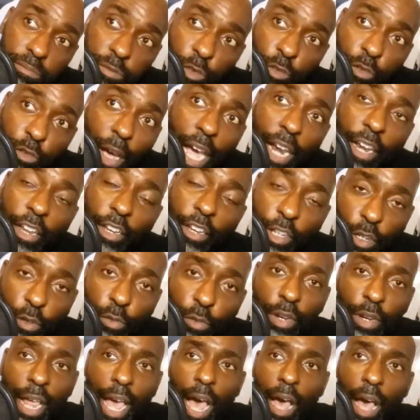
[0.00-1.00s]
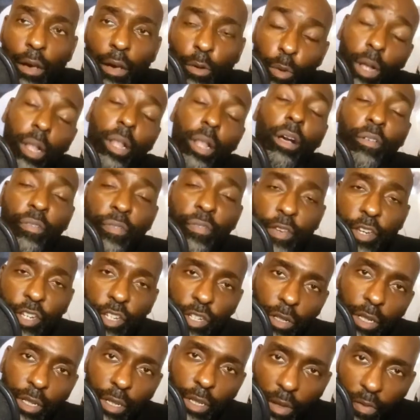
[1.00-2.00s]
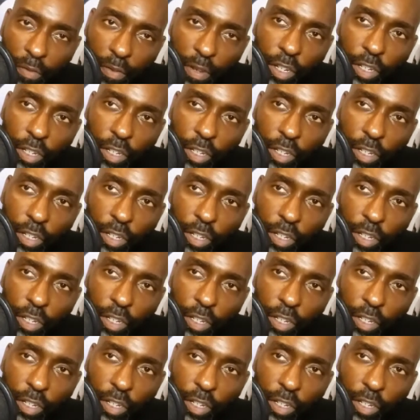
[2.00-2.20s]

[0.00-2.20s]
trying to do now, well, officially,